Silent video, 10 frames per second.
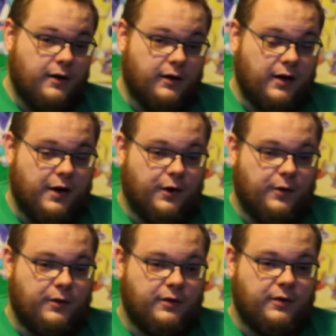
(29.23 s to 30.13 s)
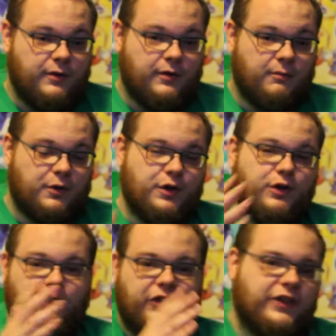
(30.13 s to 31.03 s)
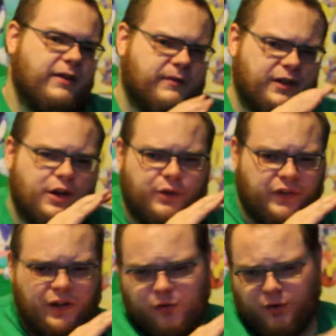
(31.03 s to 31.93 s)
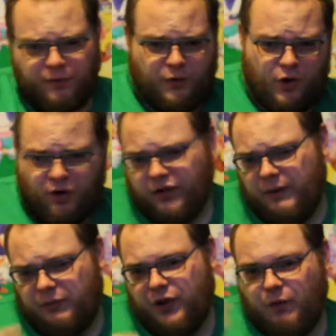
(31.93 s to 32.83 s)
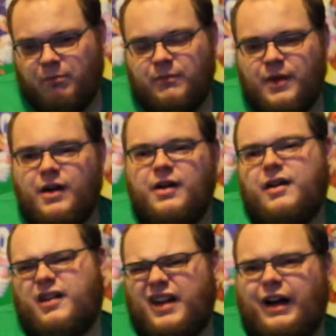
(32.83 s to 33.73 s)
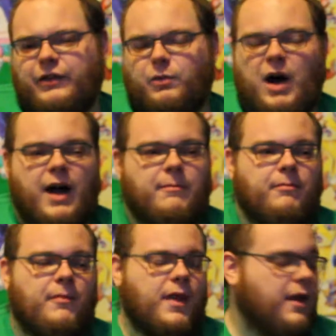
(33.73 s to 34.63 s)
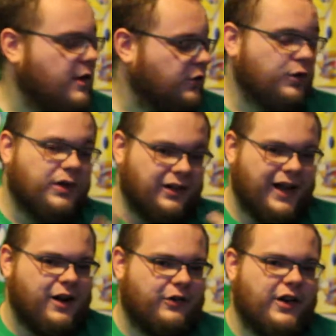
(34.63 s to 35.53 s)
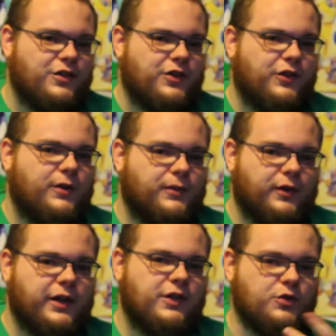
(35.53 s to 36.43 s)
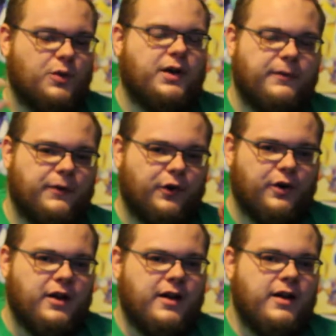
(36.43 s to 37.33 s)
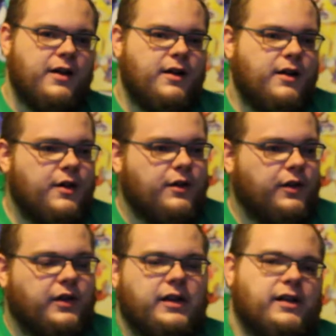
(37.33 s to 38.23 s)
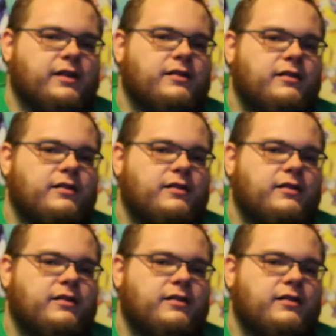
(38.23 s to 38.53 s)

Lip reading: Now, I'm going to use the same video as the intro for all of them, so that's why. I'll do little annotations over each one for a